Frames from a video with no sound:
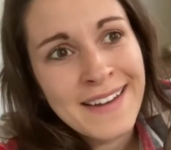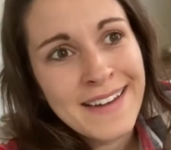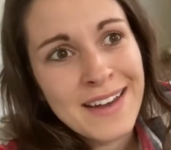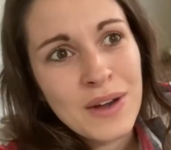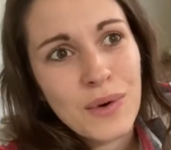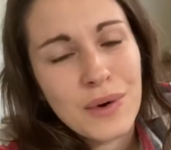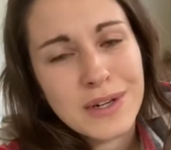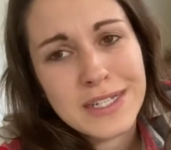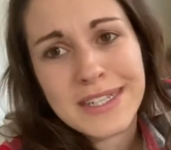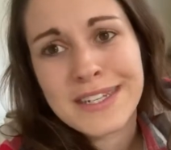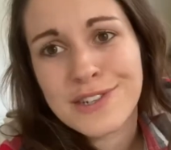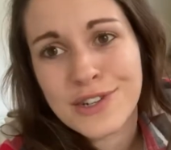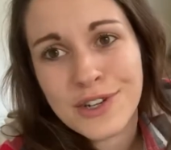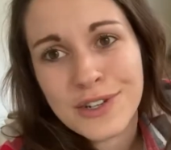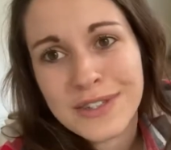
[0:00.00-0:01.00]
or
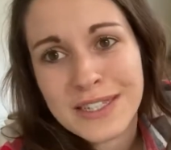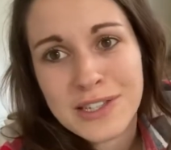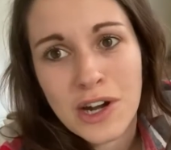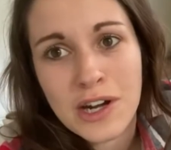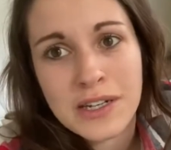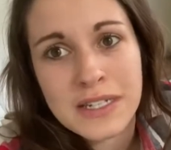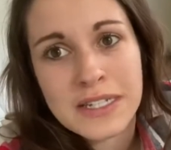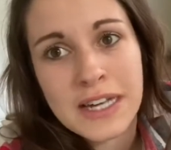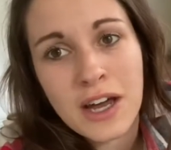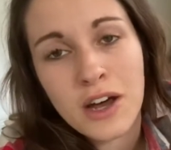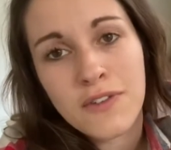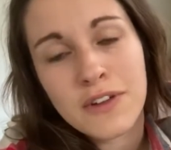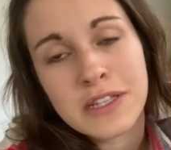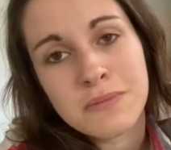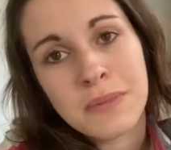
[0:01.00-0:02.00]
t-shirts. It's hard to tell
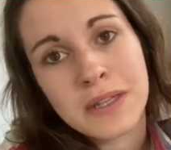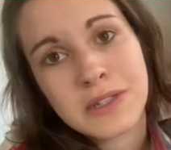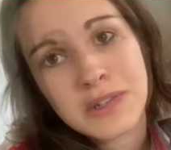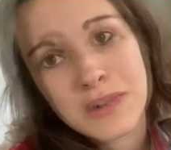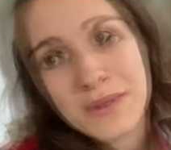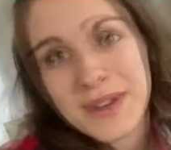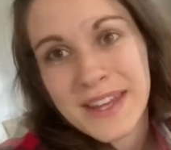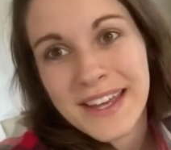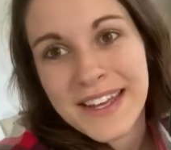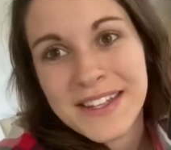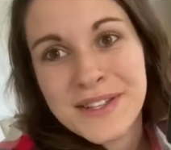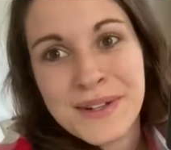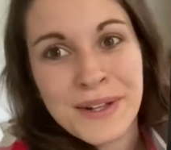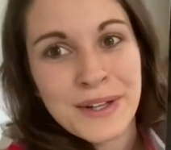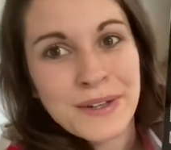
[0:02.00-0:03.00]
if it's men's. With some of the
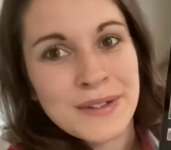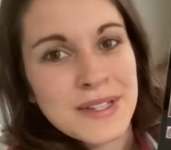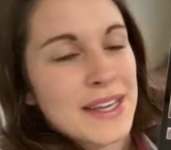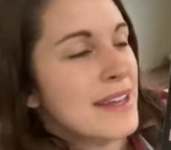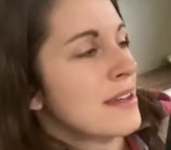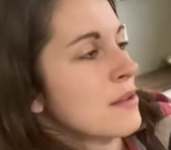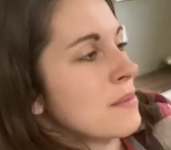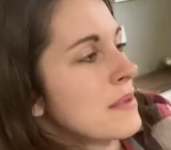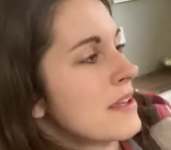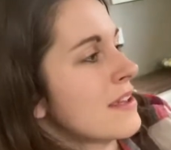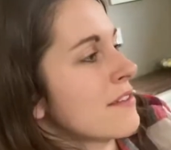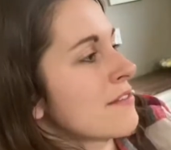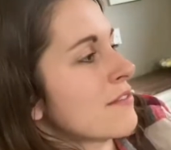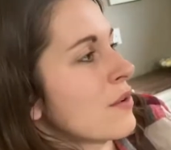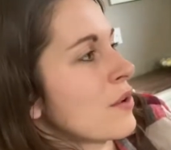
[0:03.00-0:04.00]
kids clothes, it could
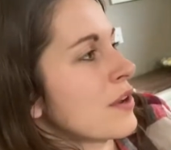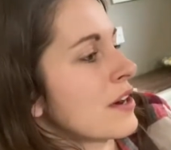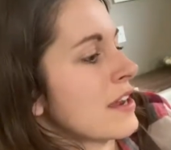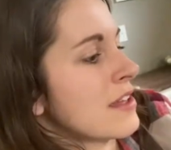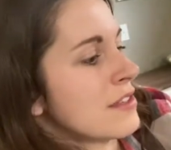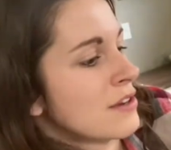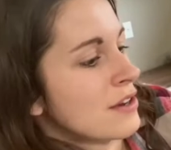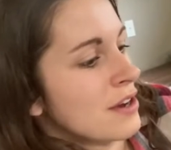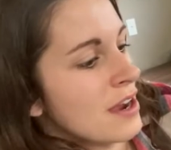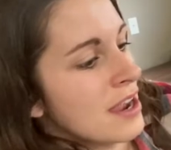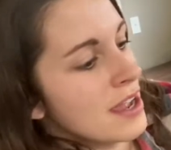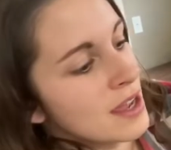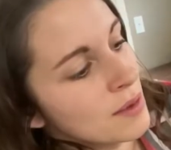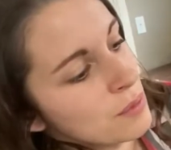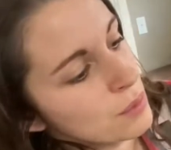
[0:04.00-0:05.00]
be for either
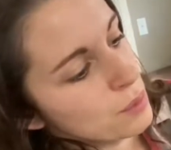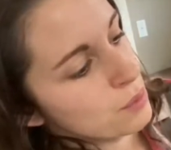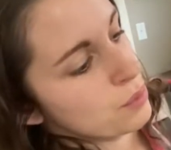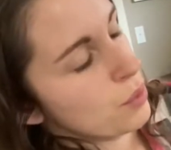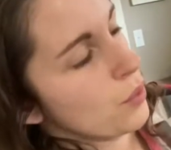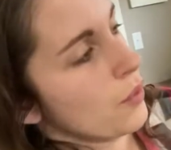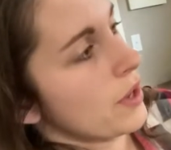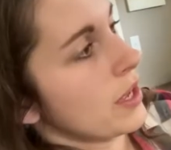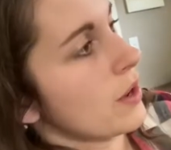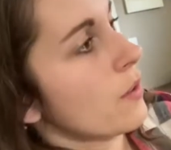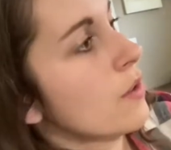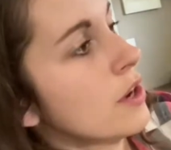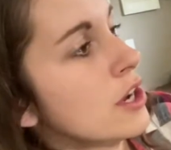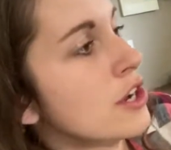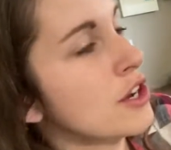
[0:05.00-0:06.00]
a boy
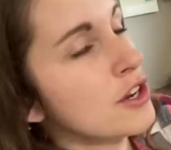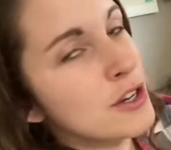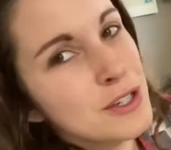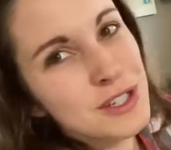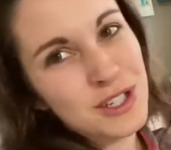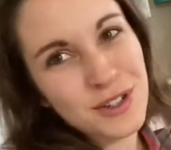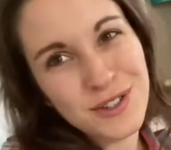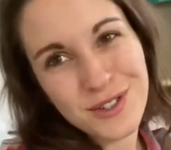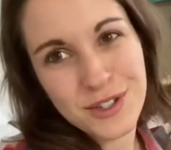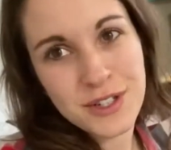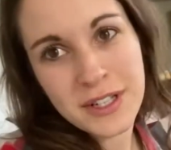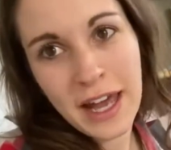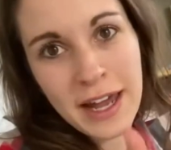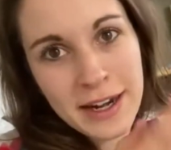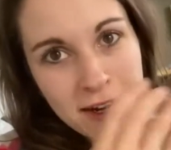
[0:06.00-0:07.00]
or a girl, so it's
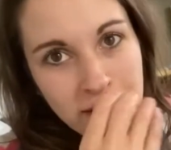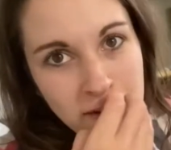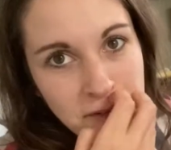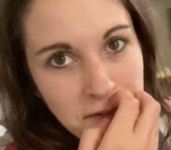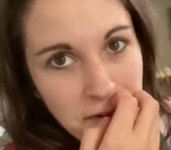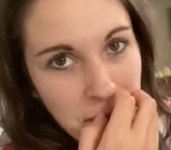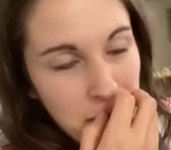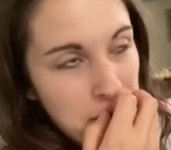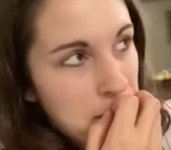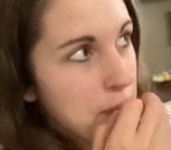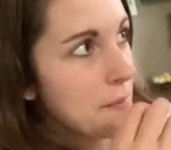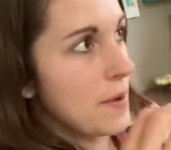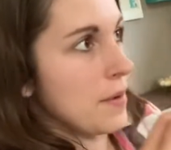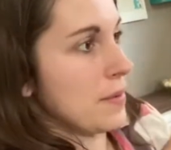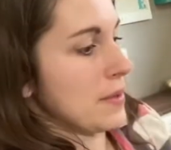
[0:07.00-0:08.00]
just kind of
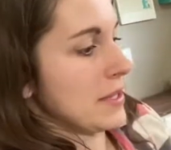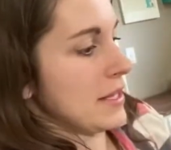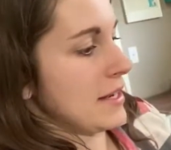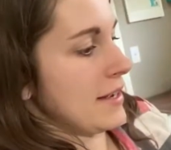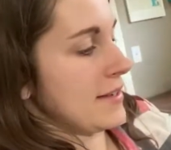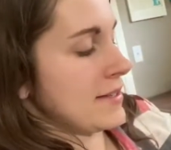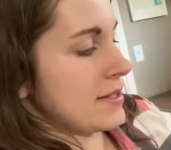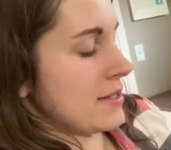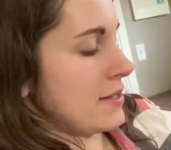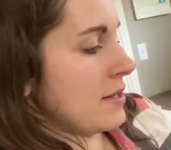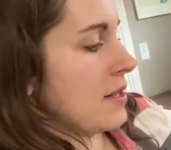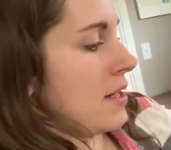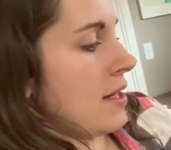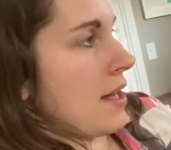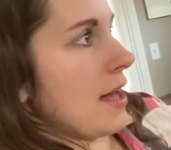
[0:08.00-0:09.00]
a really nice
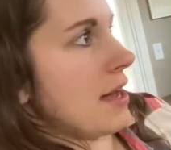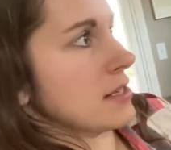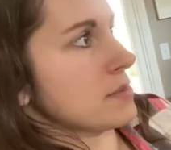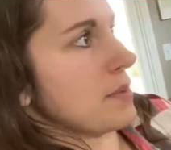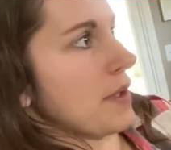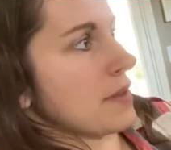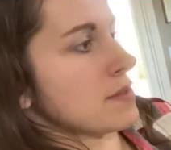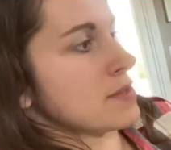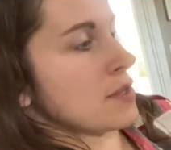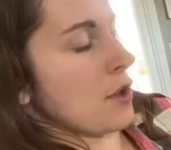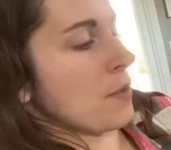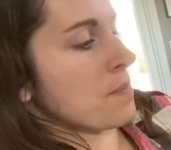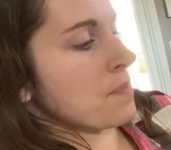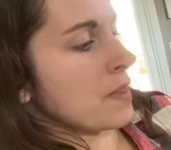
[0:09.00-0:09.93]
aspect. So